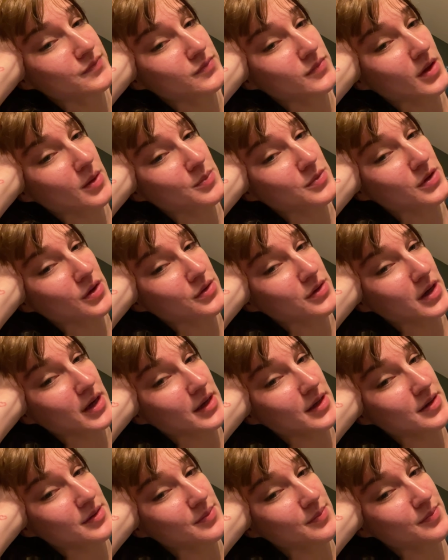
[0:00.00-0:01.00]
I'm so
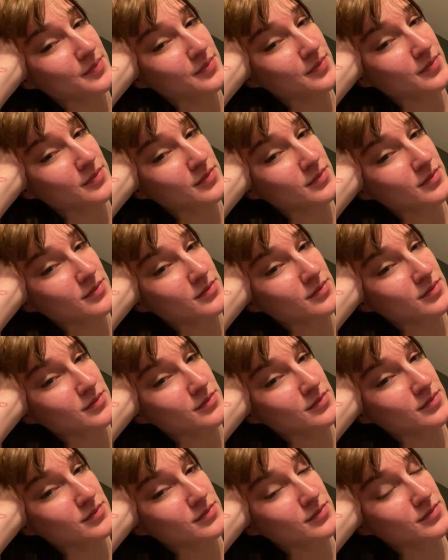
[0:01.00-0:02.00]
tired.
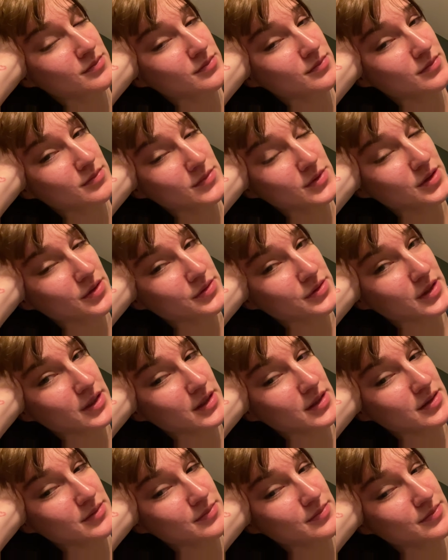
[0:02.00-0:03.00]
I'm so tired.